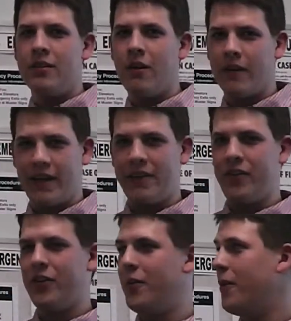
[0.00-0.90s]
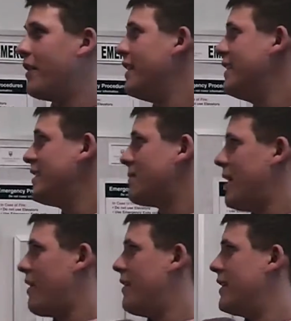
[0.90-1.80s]
Okay, so the easiest
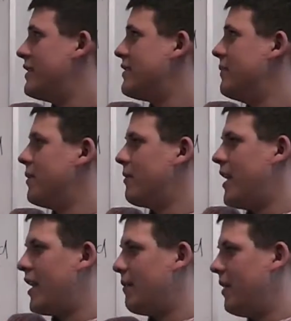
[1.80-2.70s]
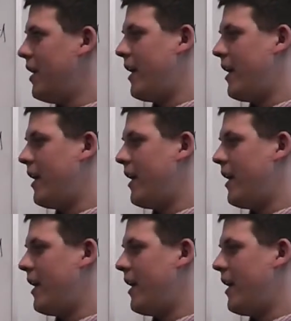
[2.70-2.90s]
method is simple random,